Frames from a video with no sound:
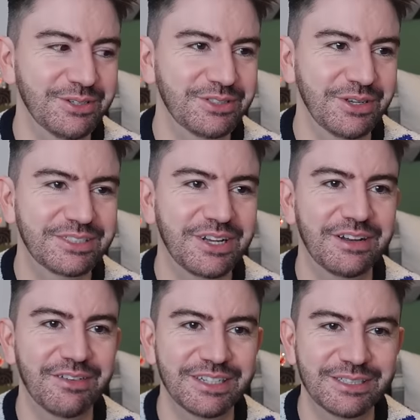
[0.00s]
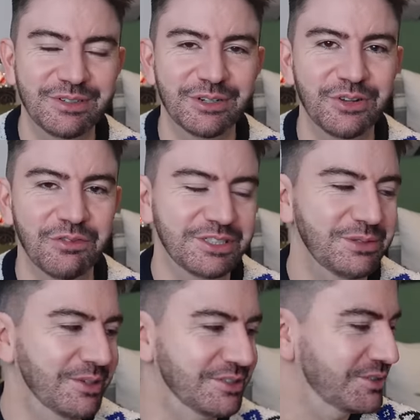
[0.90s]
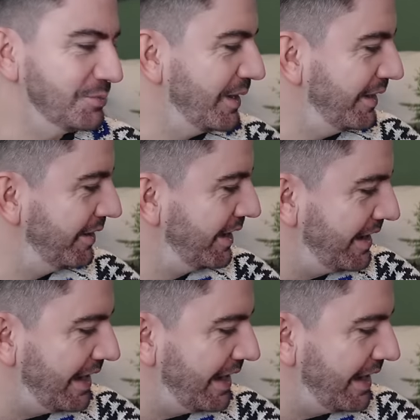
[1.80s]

So it's kind of like some real novelty ones as well.